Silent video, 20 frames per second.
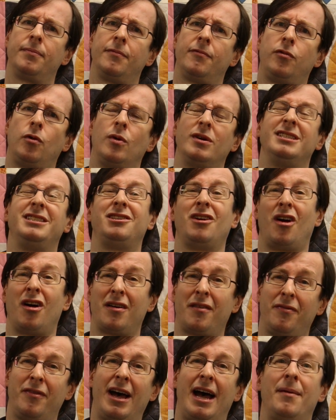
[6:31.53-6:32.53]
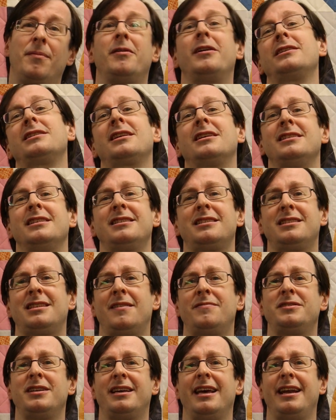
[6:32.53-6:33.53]
for dark fabrics because it's
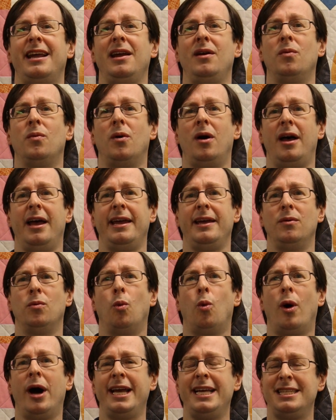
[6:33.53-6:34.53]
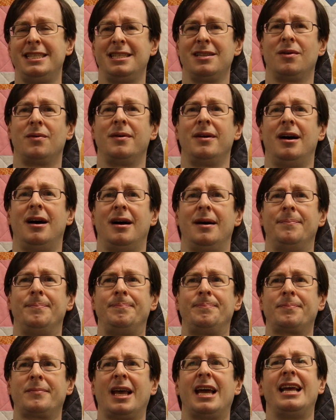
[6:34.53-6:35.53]
tough to get a white,
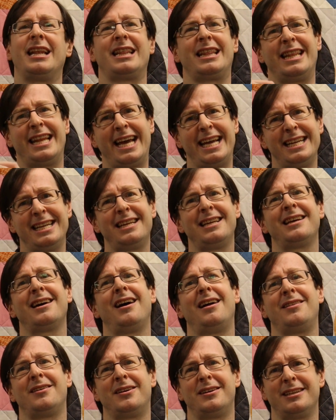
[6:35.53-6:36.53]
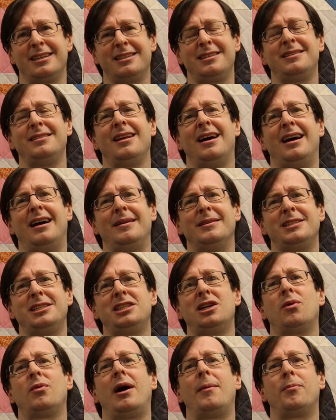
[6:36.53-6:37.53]
a light color to
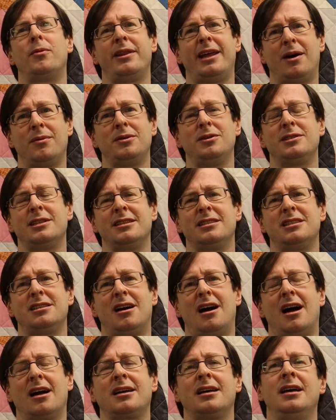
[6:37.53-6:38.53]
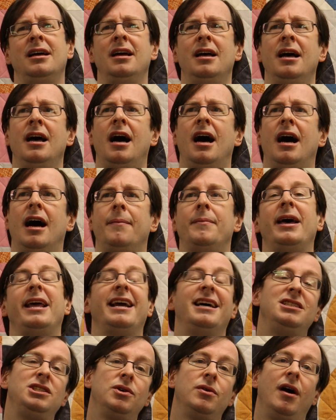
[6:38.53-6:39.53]
show up without using chalk. And
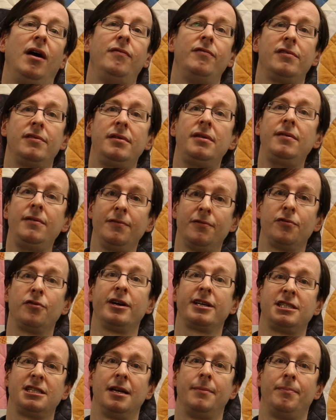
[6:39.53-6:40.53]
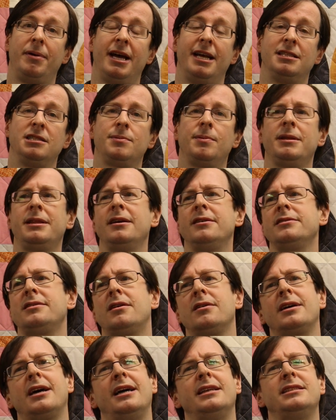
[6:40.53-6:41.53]
I do friction pens, but there's
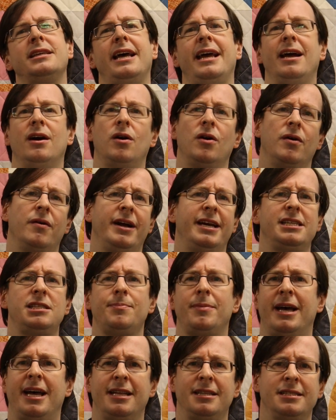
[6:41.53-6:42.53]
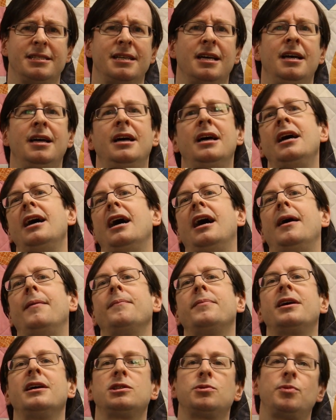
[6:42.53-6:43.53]
all kinds of air erase pens
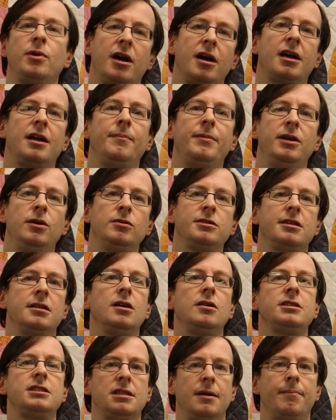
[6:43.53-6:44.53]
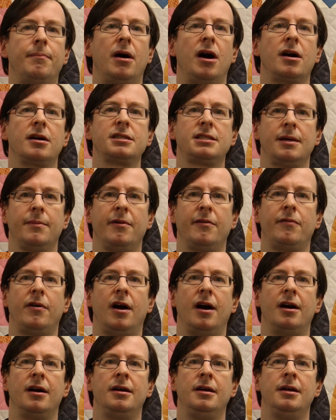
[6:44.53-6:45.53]
because we are going to be using those to mark some of
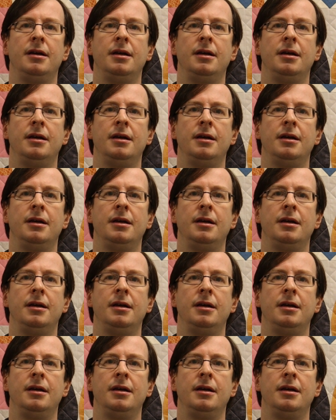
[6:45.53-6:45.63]
our